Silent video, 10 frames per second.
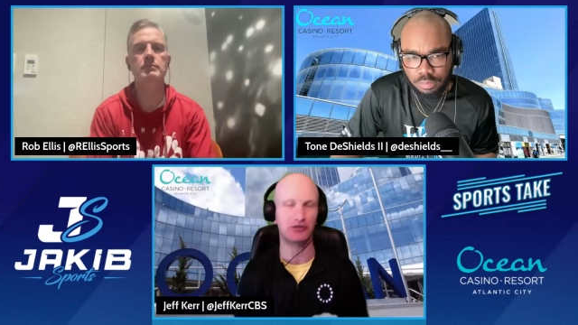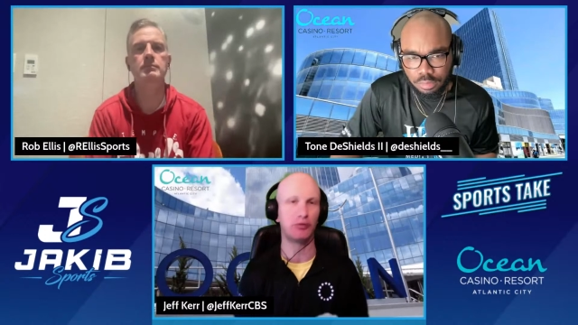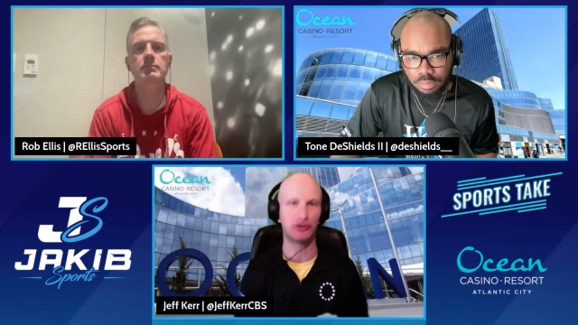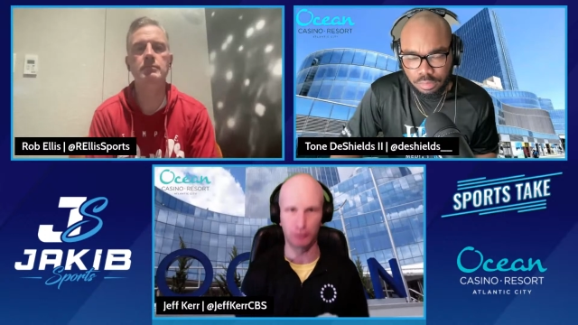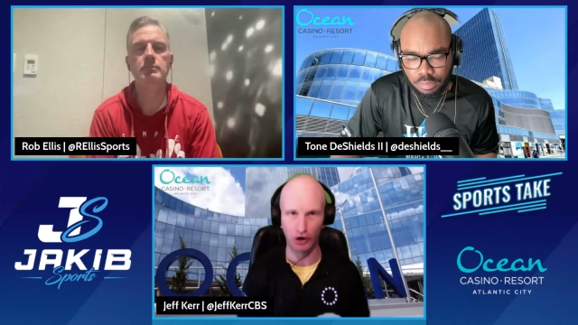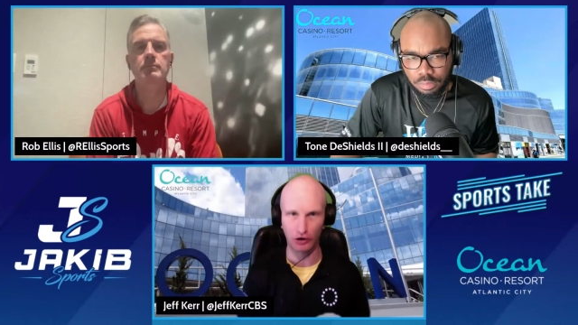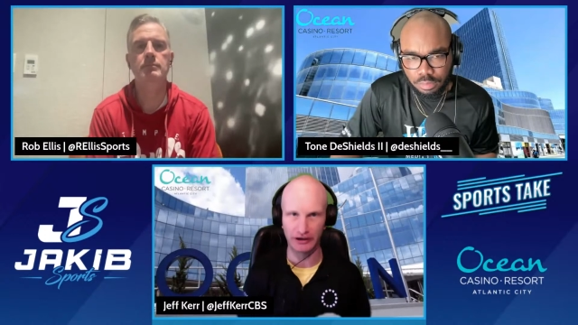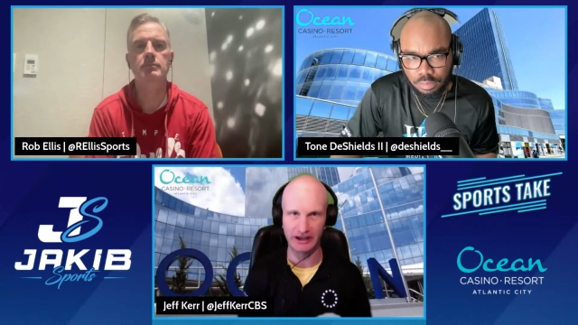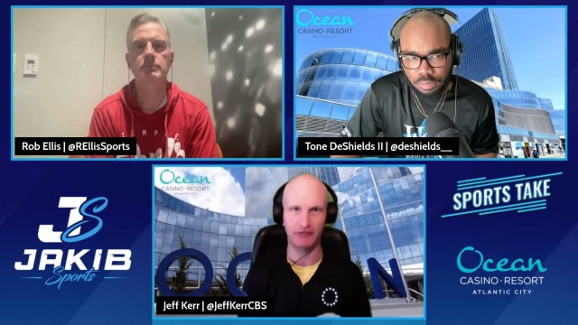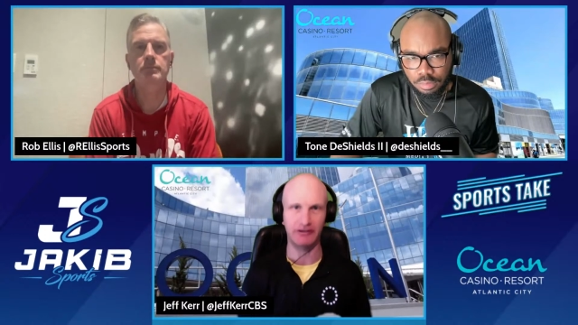Speaker 1: What's wrong
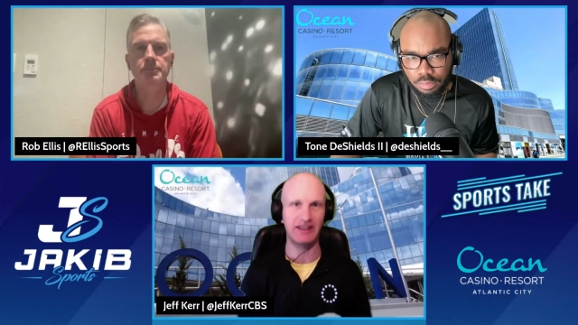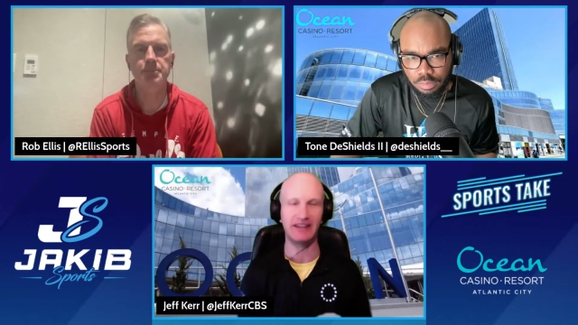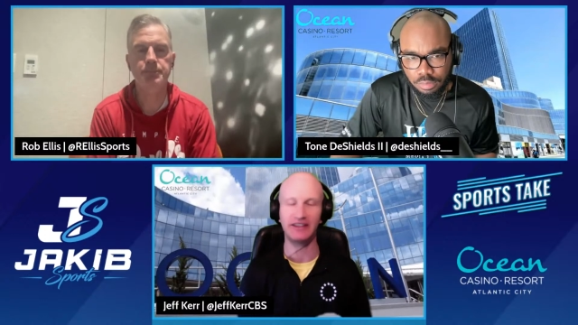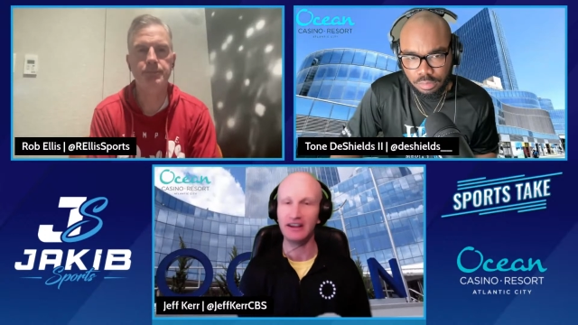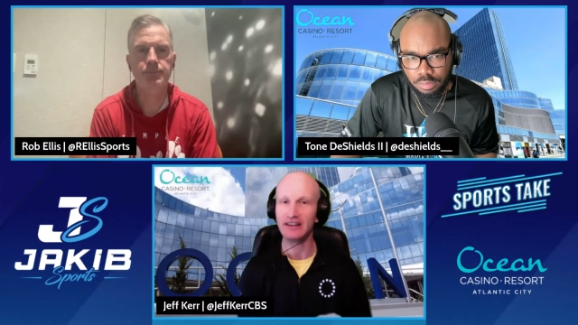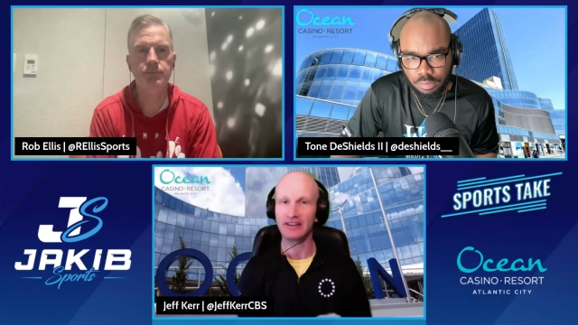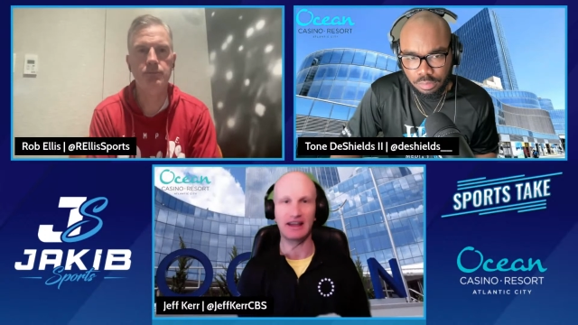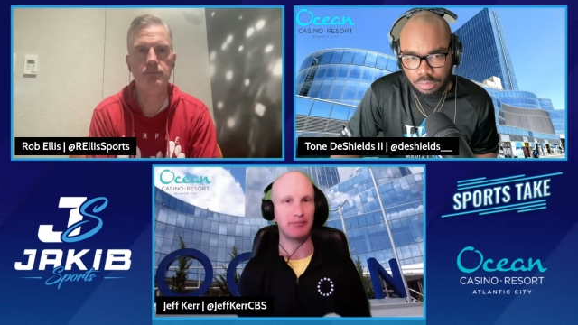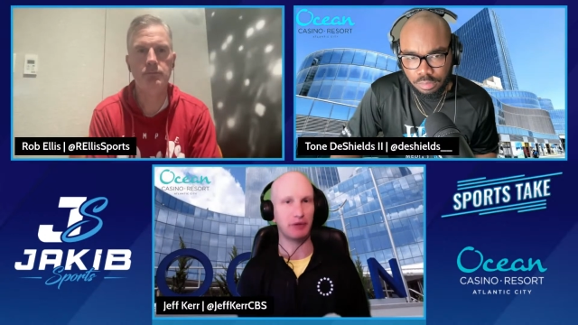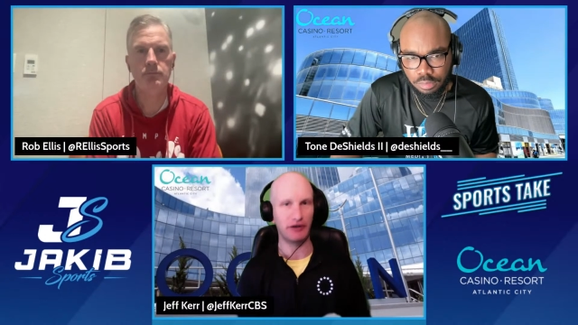here? And then they
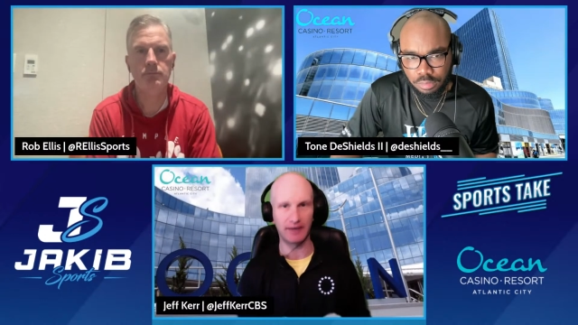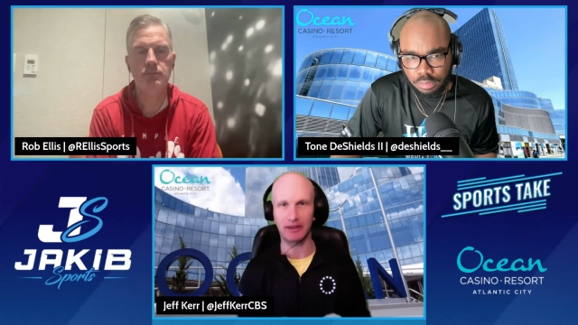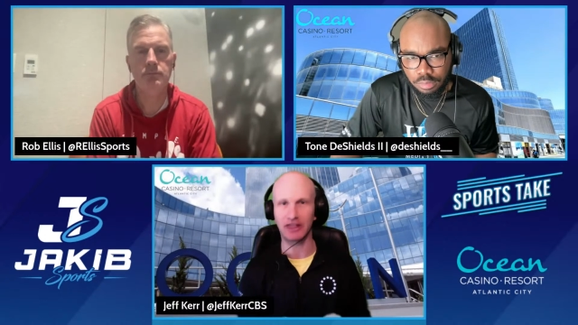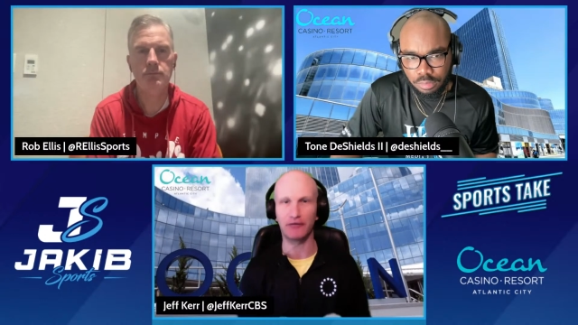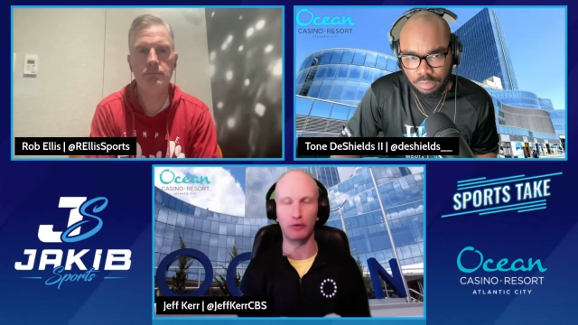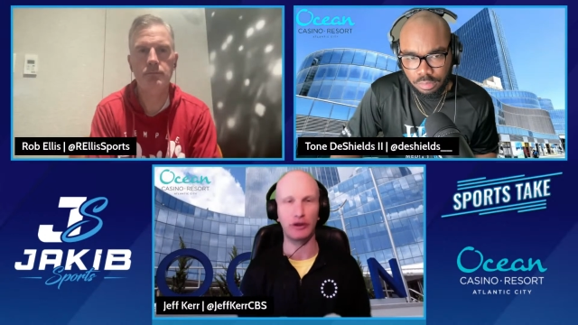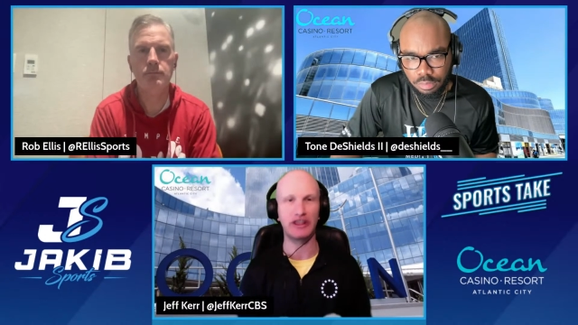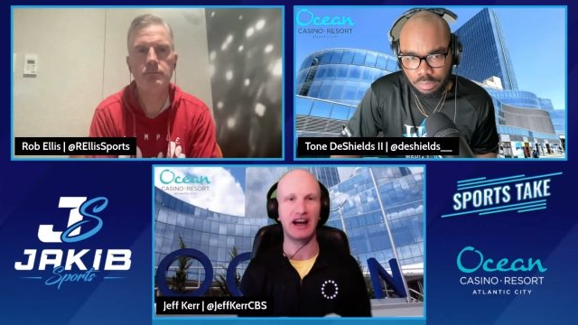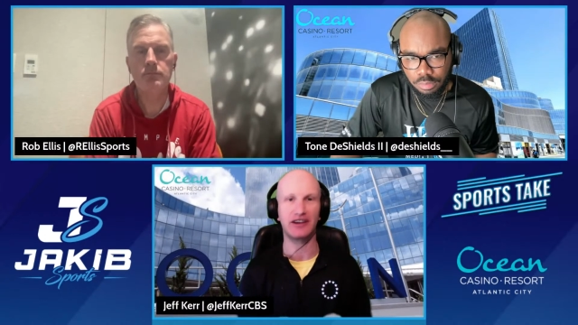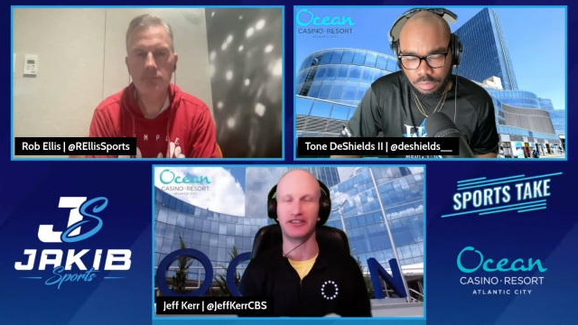get blown out by the
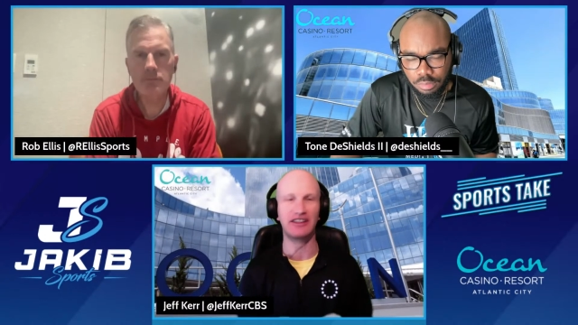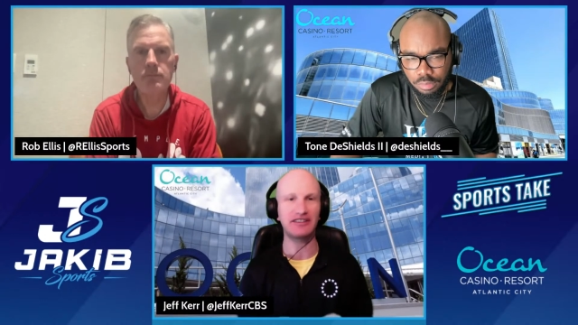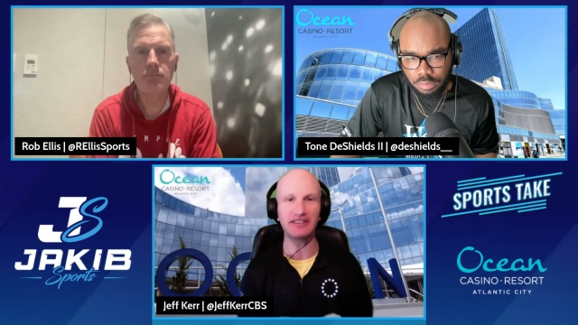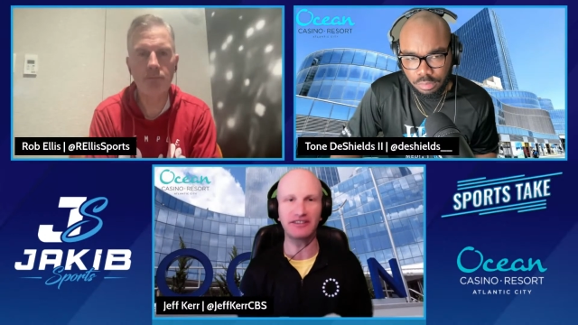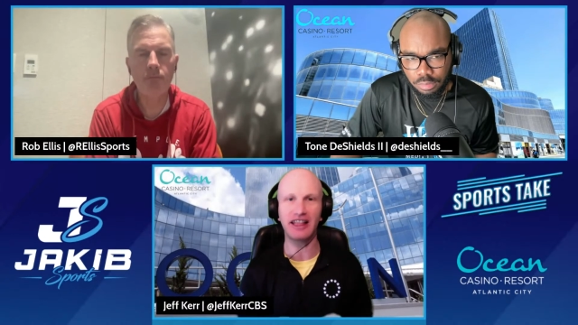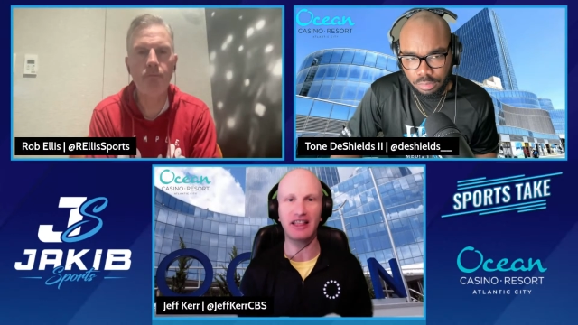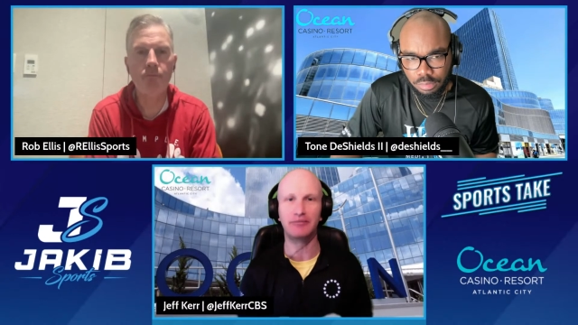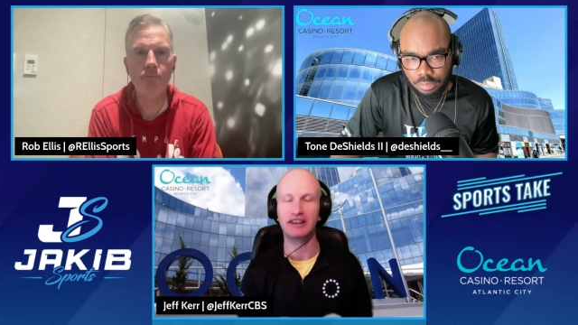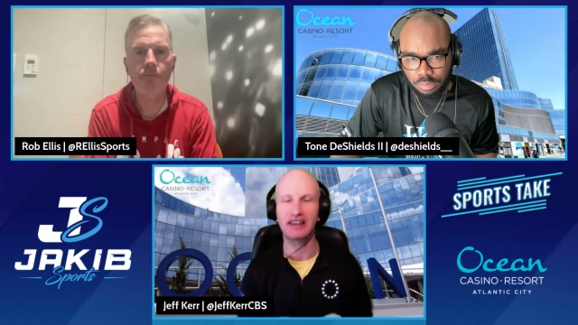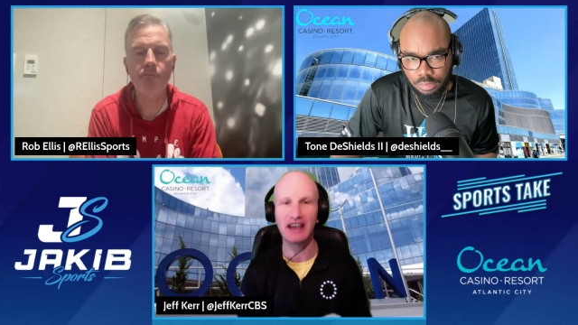49ers, and they just let
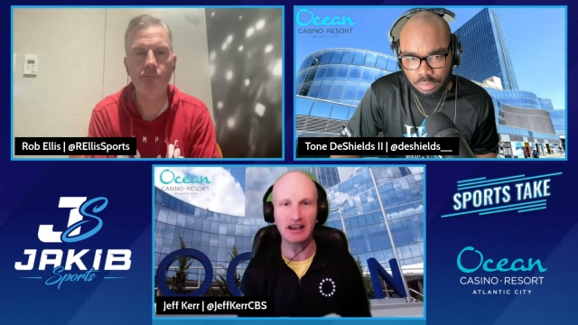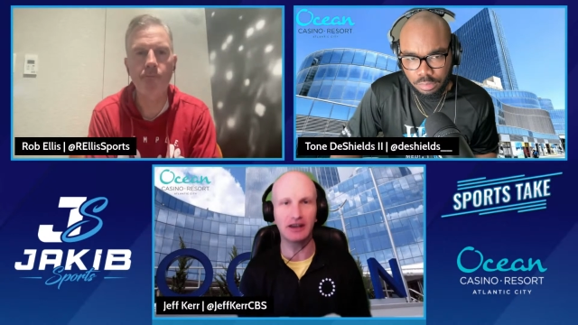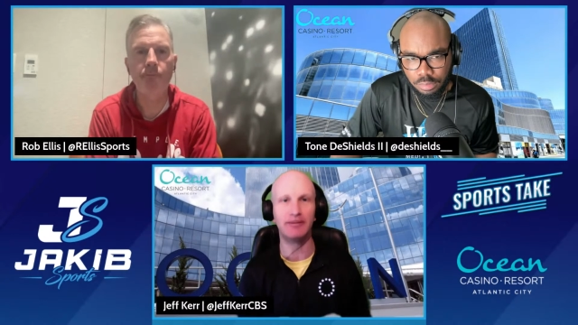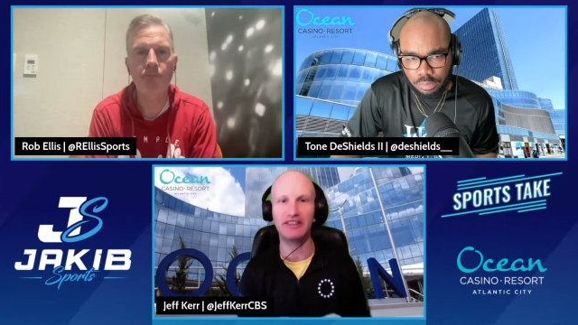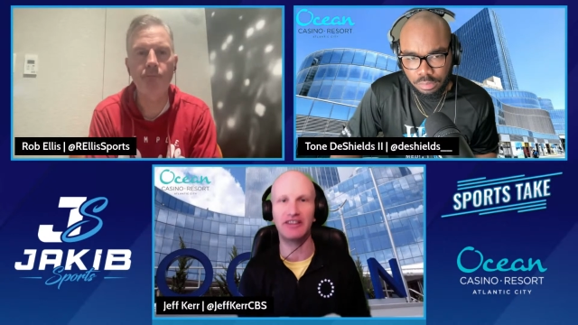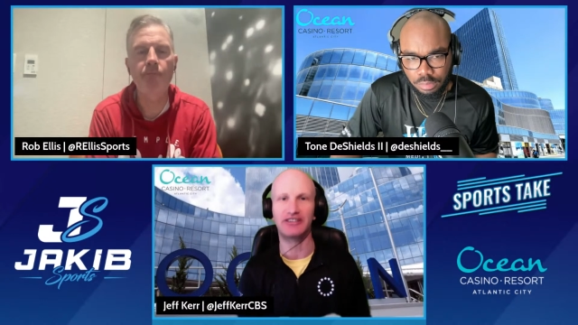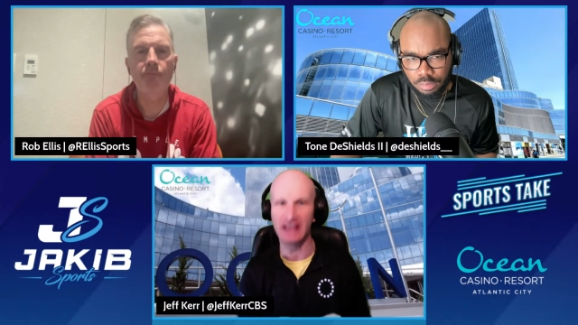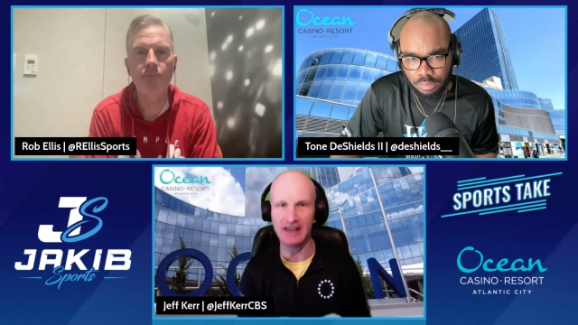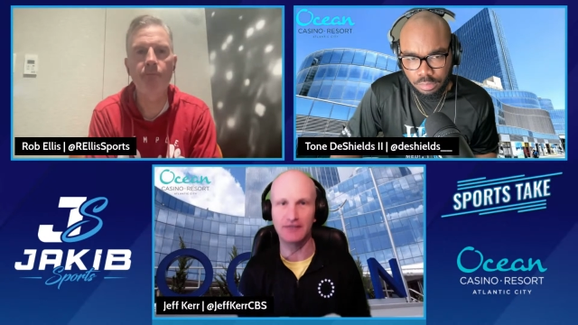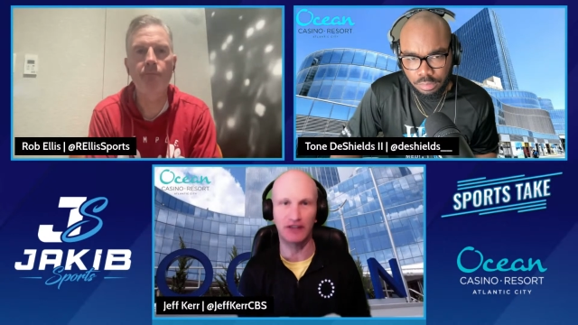them kick them in the
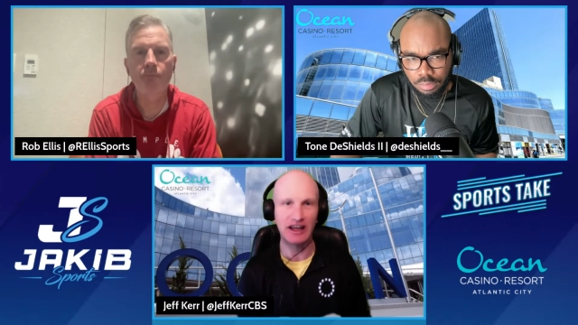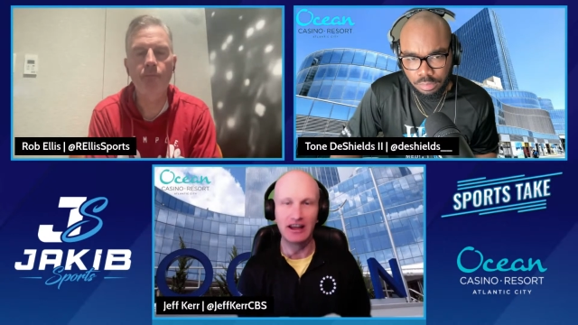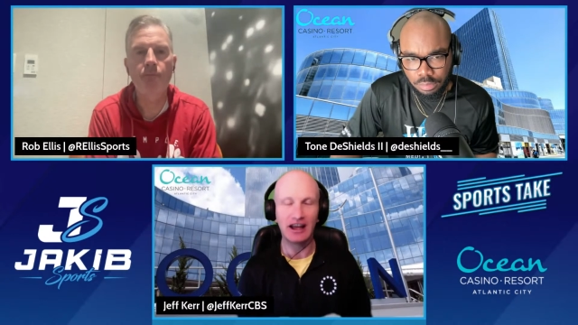teeth. Like,